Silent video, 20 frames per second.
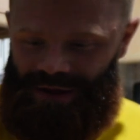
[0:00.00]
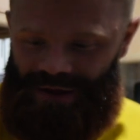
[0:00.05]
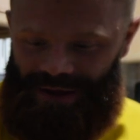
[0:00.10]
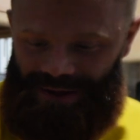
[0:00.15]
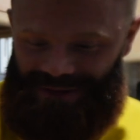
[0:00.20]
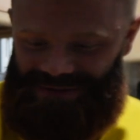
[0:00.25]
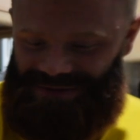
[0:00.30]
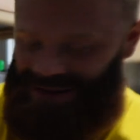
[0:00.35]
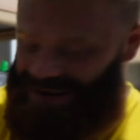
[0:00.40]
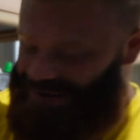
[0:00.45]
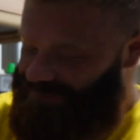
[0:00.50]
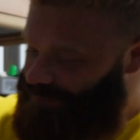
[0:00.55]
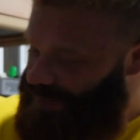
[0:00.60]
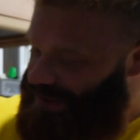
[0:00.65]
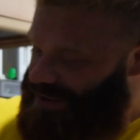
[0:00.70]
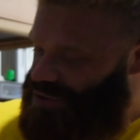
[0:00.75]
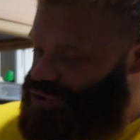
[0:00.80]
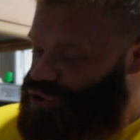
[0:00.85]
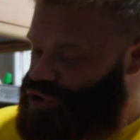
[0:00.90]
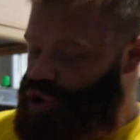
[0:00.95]
instead of
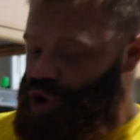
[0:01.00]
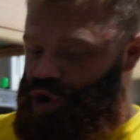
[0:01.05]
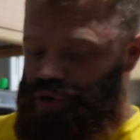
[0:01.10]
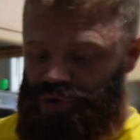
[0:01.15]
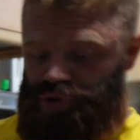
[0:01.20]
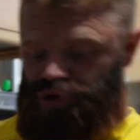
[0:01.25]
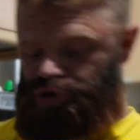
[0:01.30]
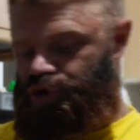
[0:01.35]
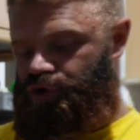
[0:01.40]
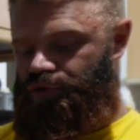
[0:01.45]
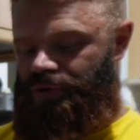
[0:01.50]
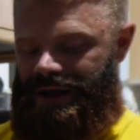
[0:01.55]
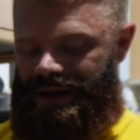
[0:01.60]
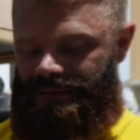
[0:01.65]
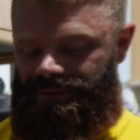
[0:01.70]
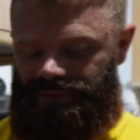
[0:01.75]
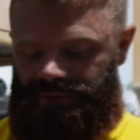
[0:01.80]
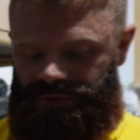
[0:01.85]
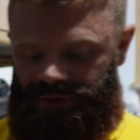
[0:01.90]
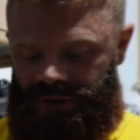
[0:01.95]
being 200
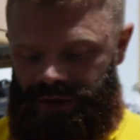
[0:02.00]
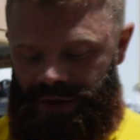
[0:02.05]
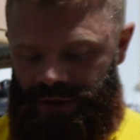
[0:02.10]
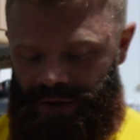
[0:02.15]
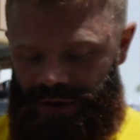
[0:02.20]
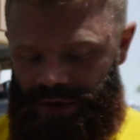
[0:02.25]
grams